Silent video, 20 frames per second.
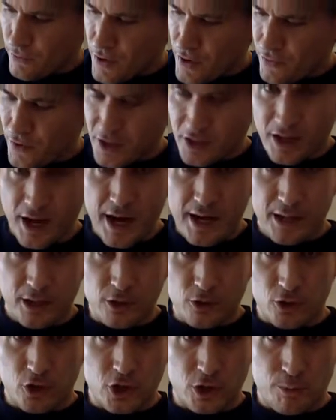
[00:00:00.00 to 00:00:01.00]
if you have a tiny
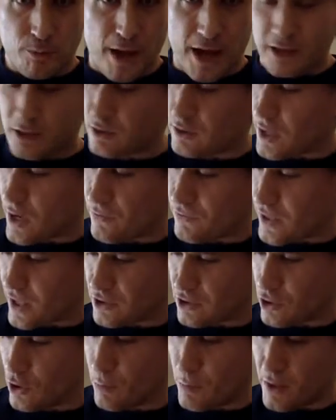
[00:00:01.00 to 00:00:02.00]
little specks left,
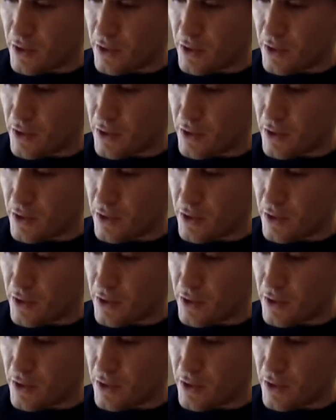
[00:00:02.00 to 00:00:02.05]
that's no